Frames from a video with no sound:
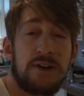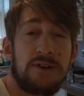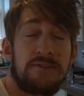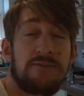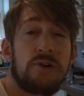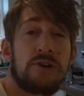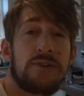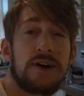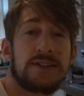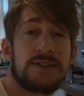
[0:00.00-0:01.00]
currently four of
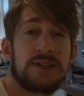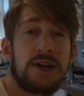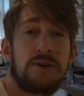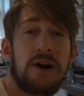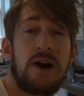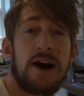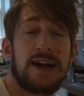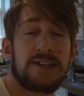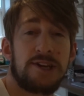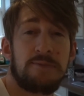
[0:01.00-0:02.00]
us, so I
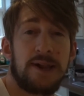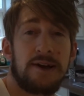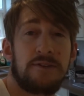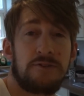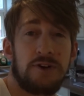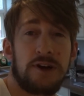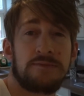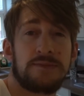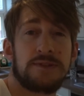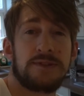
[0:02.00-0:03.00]
actually play on the
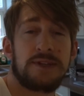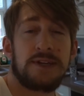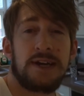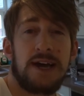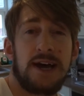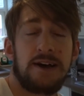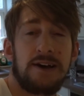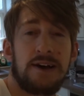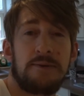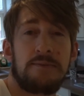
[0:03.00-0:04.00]
drums.
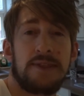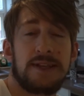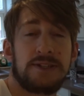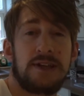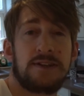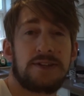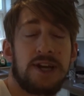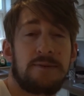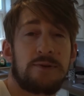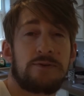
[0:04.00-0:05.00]
There's another
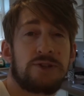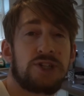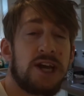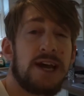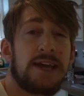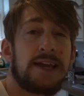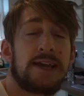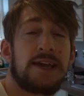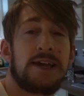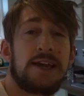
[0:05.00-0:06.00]
chap called
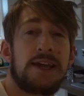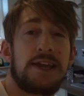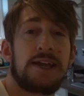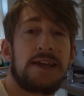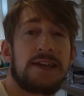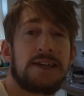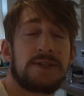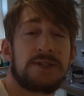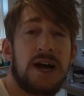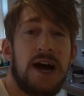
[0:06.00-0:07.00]
Jay. He
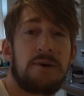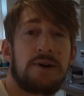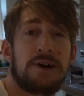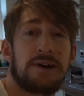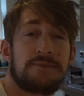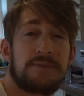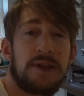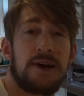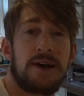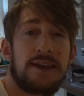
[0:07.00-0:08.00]
is our
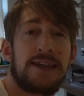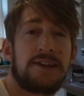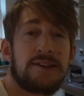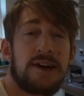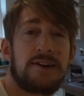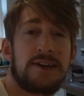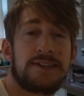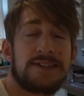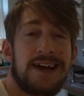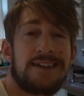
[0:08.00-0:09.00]
lead
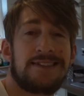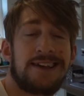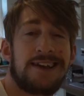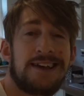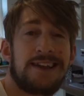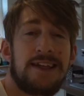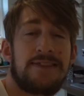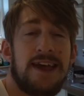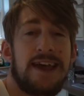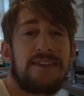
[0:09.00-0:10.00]
guitarist, and then
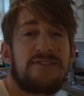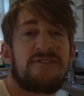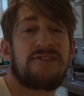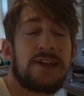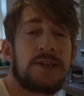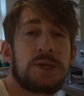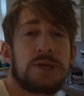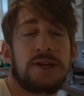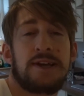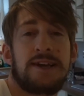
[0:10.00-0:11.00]
there is
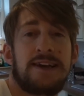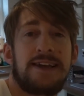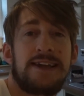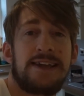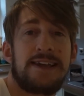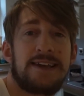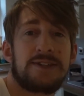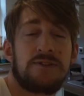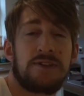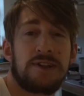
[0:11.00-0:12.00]
Finch. He is
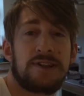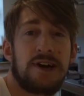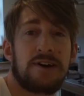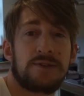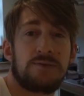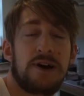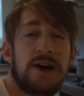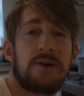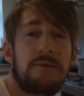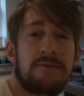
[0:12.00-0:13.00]
on the guitar as
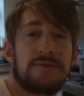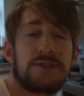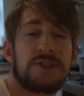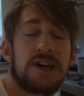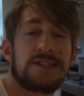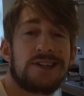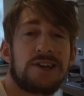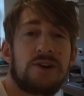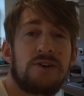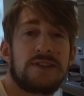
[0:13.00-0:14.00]
well, and we've just
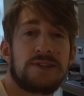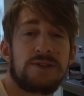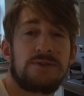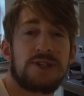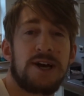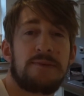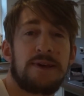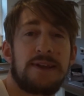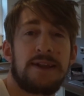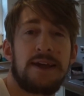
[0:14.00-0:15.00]
got this new chap
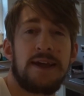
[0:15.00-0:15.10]
in